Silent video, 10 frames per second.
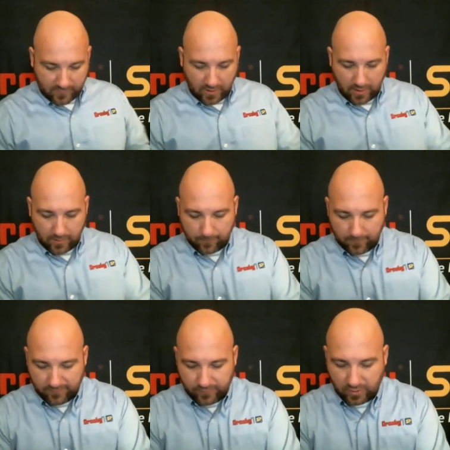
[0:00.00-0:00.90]
um,
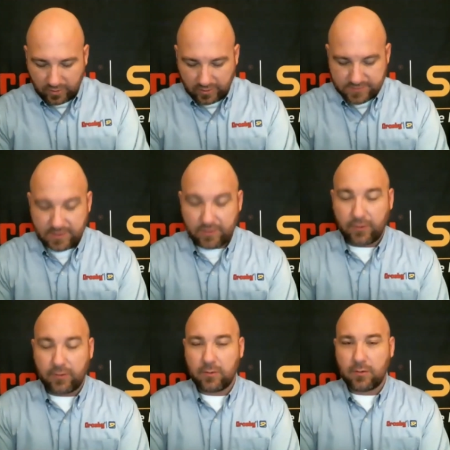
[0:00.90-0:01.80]
if you could
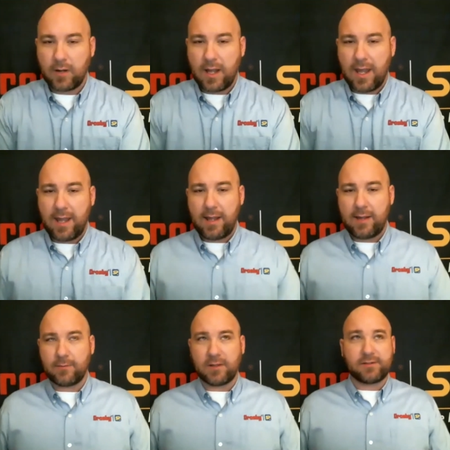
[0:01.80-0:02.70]
consider a,
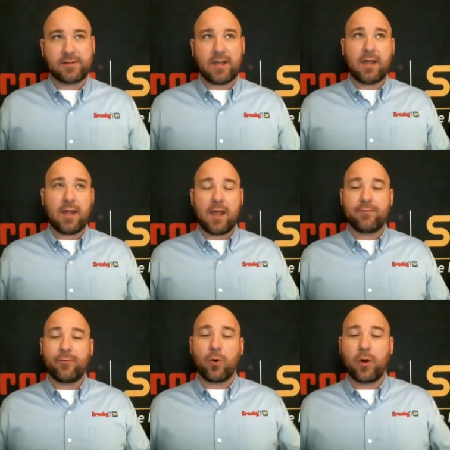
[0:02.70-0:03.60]
let's say a
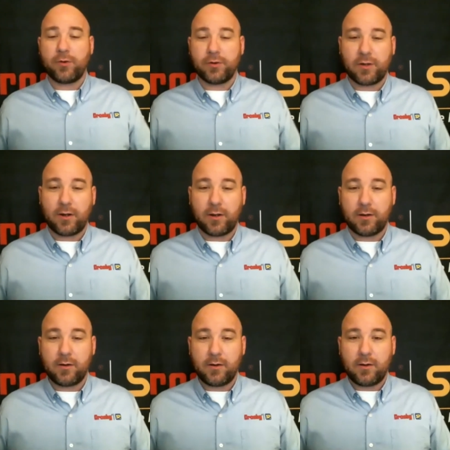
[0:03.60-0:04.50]
400 ton
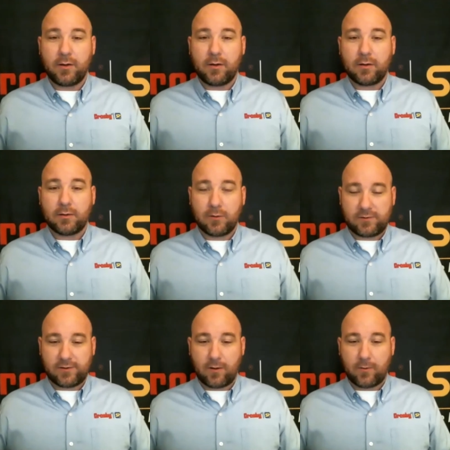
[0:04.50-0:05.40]
load
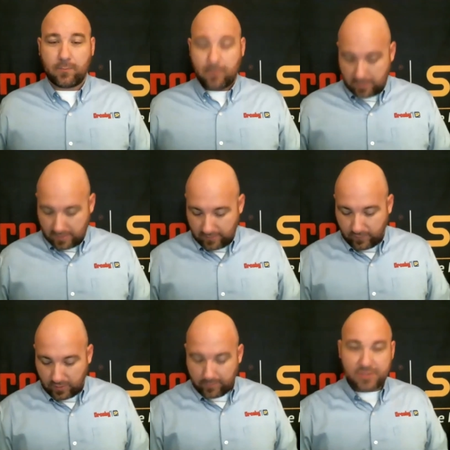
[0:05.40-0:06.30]
cell, if you
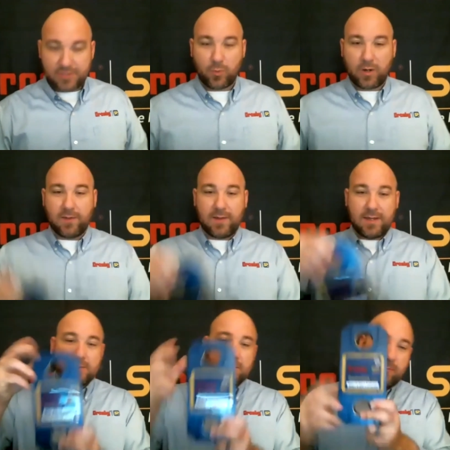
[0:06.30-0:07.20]
can imagine one of
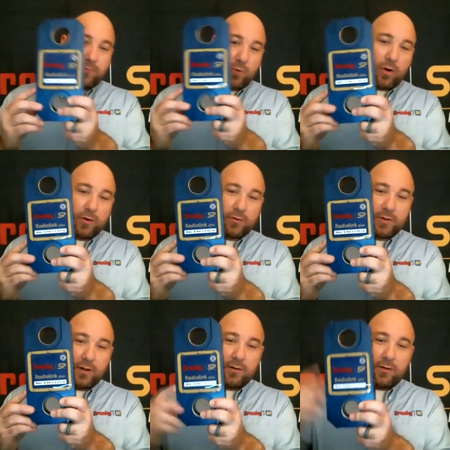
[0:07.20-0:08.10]
these 400
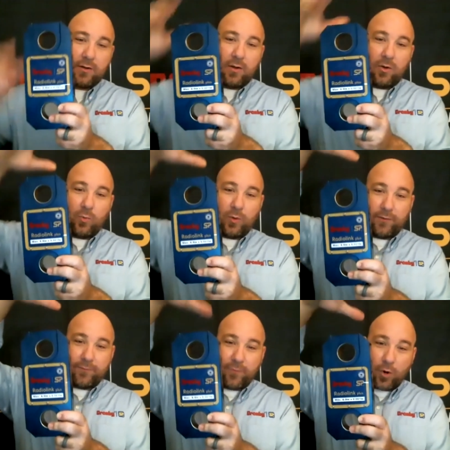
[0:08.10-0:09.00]
ton mm-hmm. with a
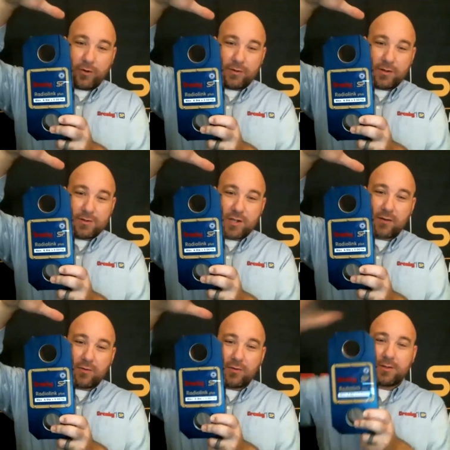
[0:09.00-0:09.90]
400 ton
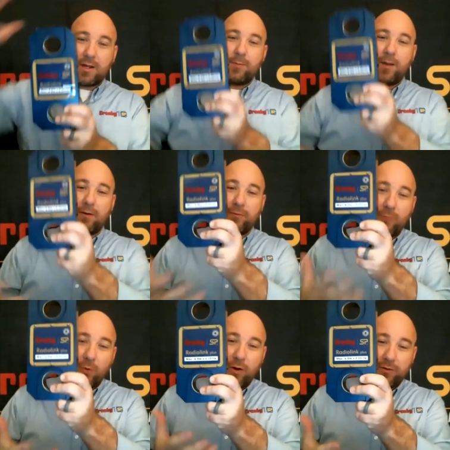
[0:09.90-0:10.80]
shackle on top and a
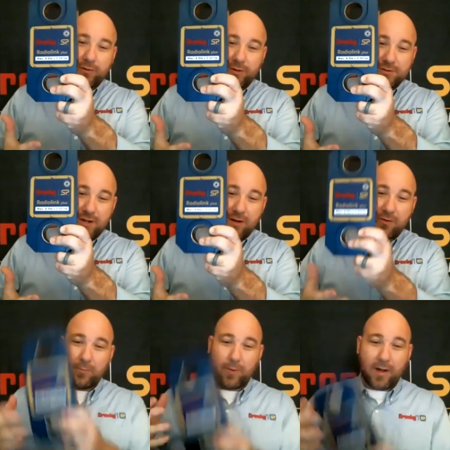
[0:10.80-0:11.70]
400 ton shackle
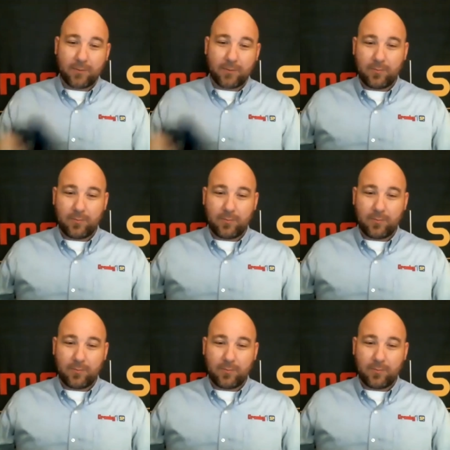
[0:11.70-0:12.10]
on the bottom,